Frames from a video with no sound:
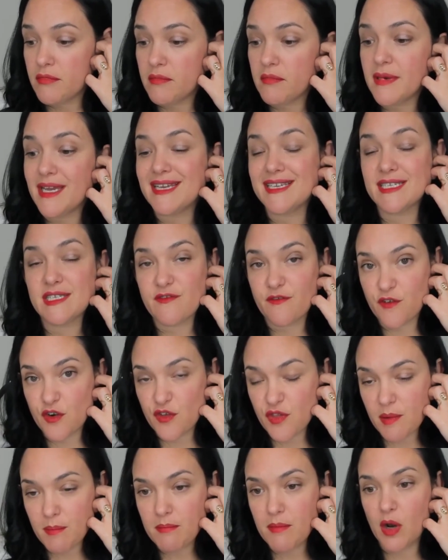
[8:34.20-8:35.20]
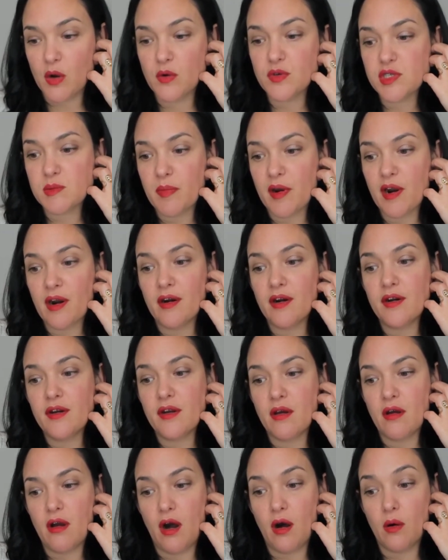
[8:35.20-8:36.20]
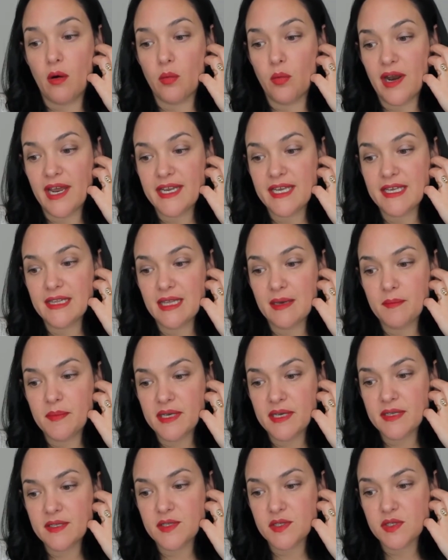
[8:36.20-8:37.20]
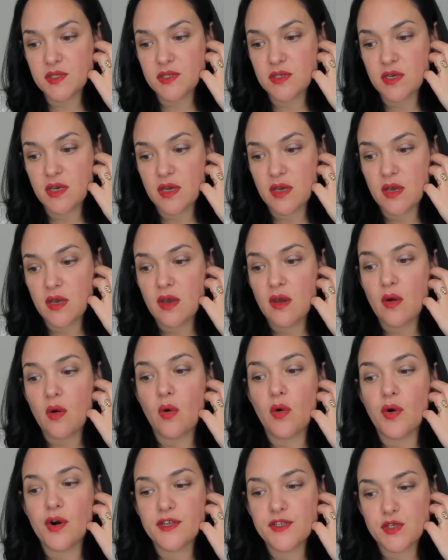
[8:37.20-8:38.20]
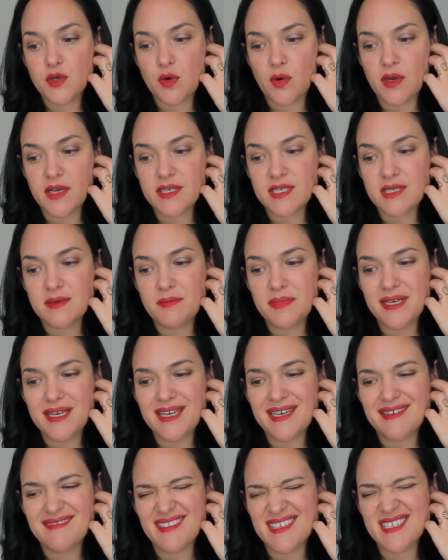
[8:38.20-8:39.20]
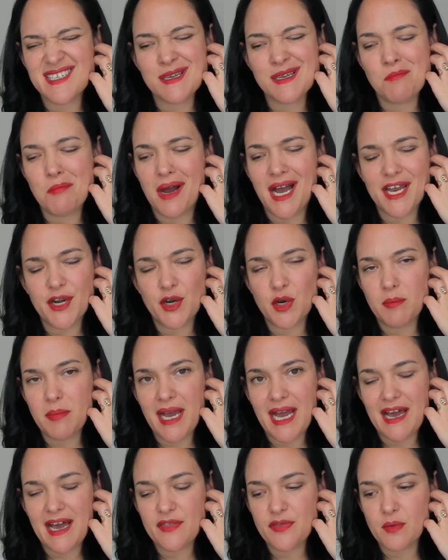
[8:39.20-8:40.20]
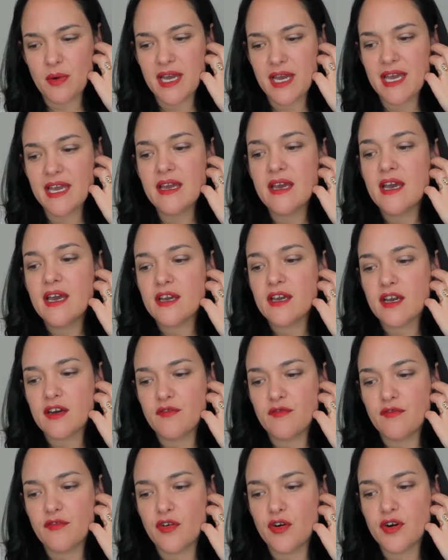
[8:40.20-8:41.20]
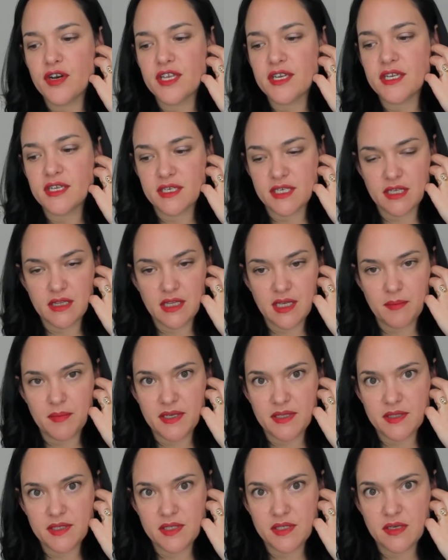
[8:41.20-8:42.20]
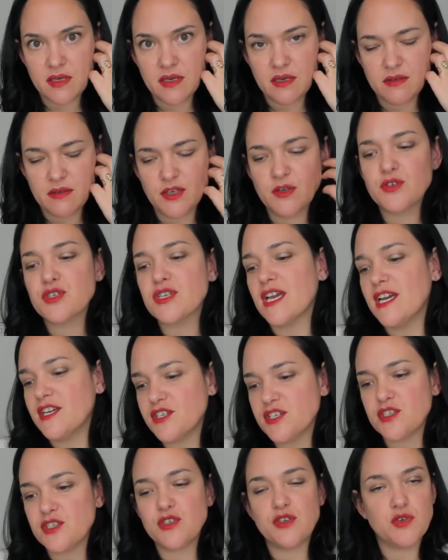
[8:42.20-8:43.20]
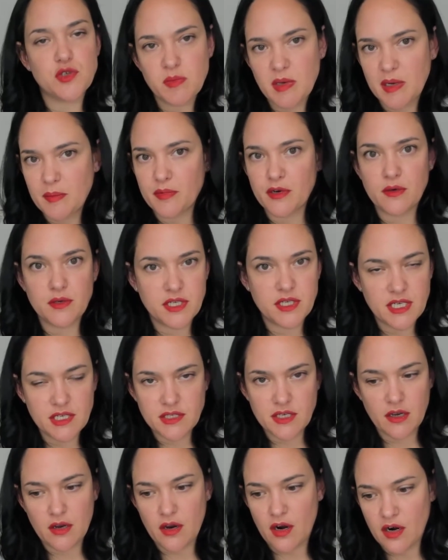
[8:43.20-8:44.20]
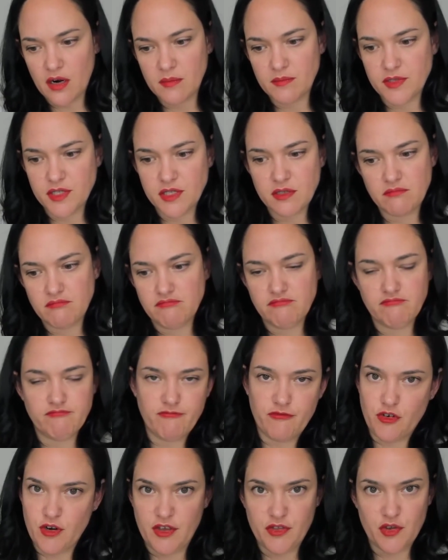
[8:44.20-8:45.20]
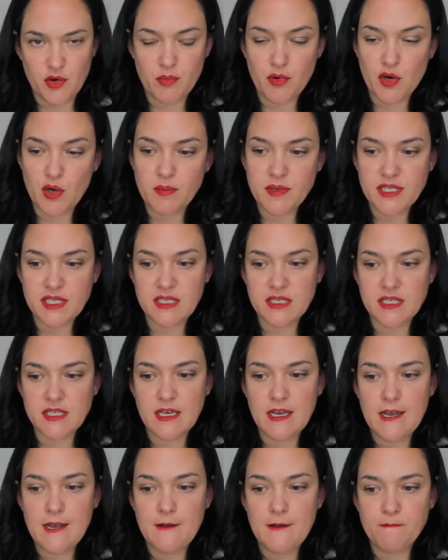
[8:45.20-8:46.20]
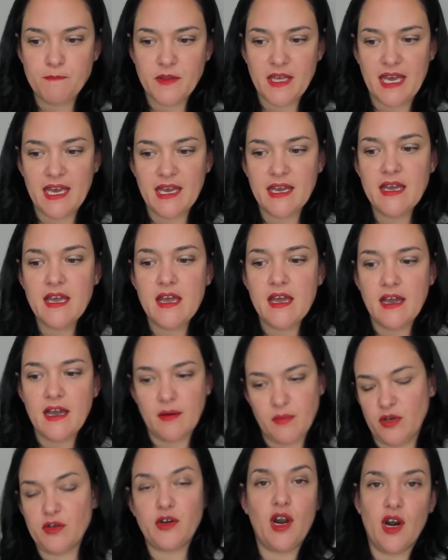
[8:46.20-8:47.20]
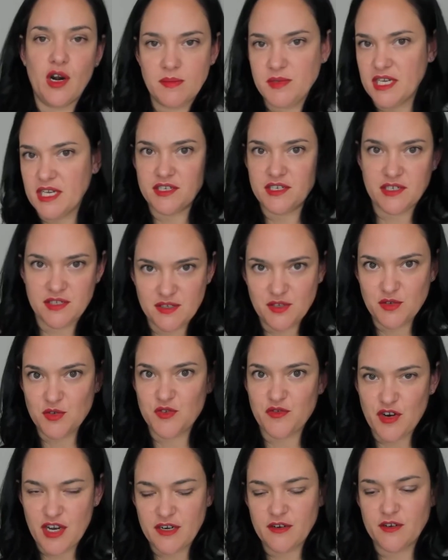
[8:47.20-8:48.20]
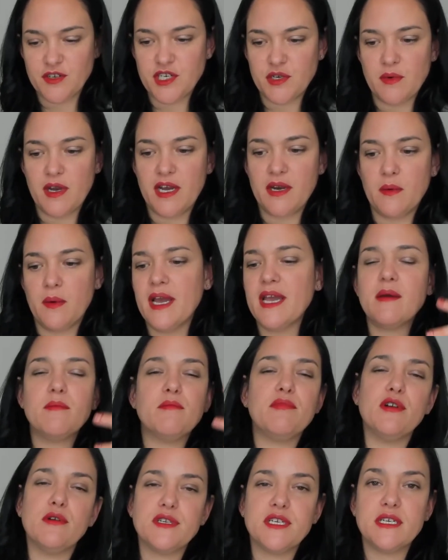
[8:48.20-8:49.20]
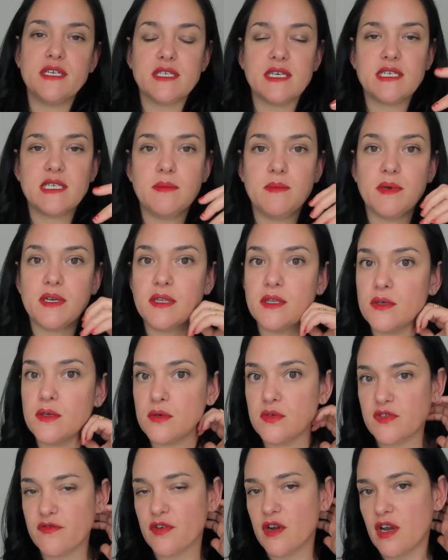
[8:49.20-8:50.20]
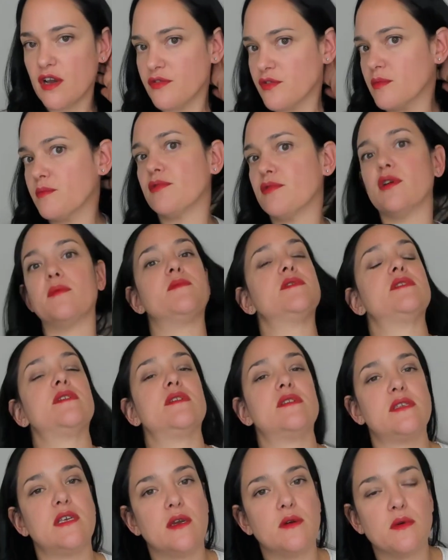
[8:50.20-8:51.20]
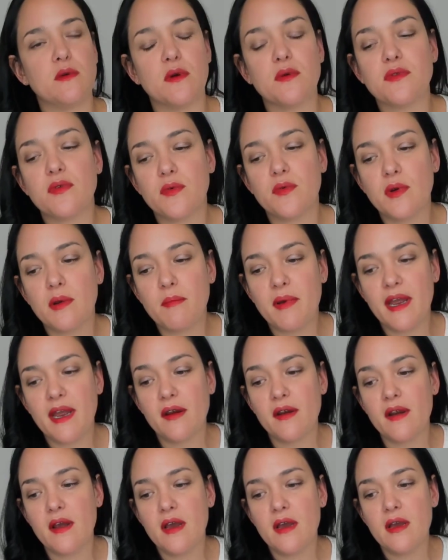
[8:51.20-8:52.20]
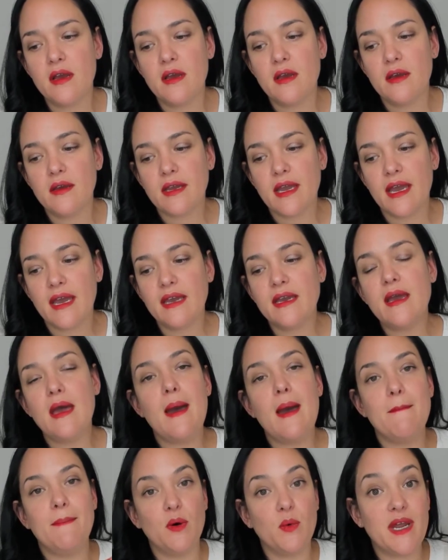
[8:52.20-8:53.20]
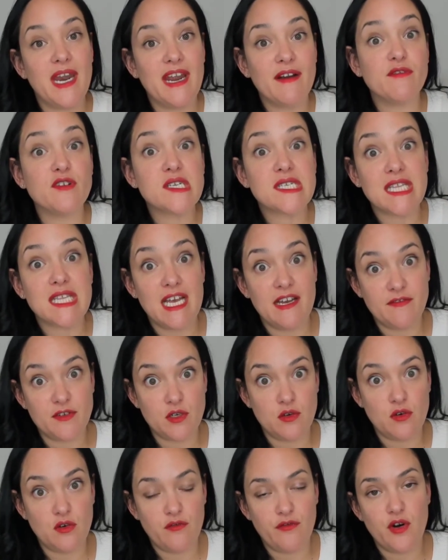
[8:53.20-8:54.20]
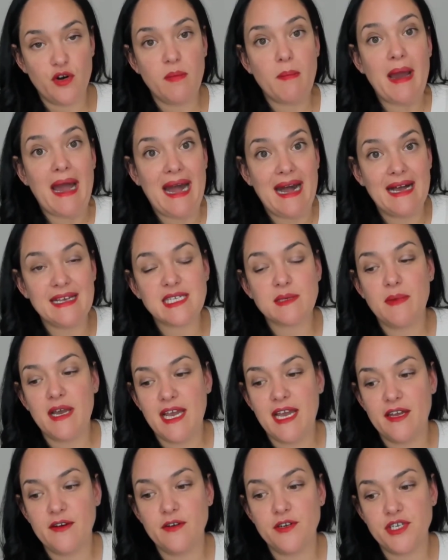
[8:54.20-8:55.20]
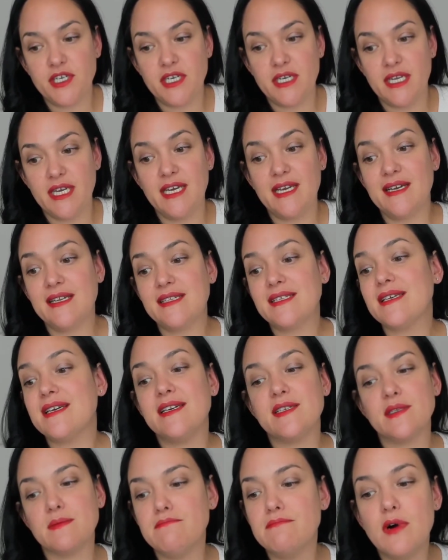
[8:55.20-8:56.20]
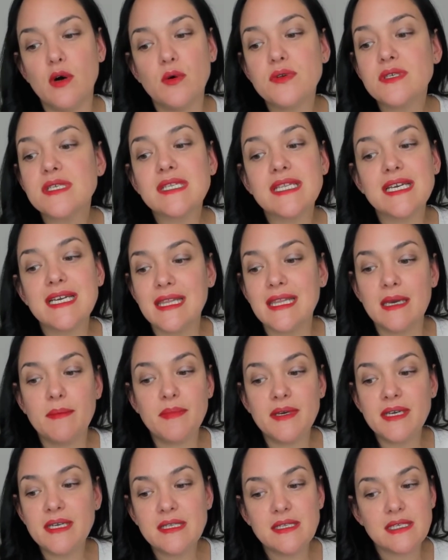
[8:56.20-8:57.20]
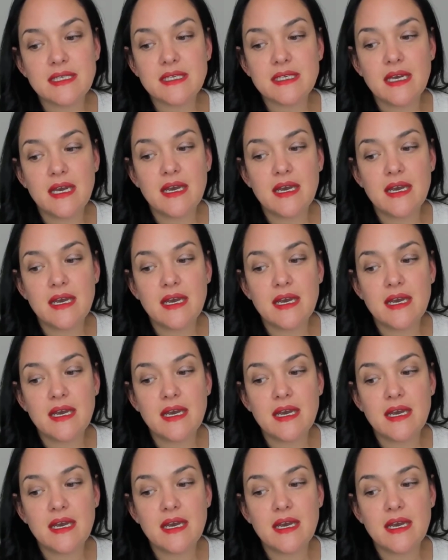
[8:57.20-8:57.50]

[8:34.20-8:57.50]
is for the most part already lipids, or it's going to be, and this is a minor pathway, converted into lipids. Usually I just use my proteins and carbs for other purposes. Okay, well, carbs I just use for energy right away, and proteins I typically use for other purposes like growth and repair. Okay, but whatever is left over past my energy needs is mostly lipids,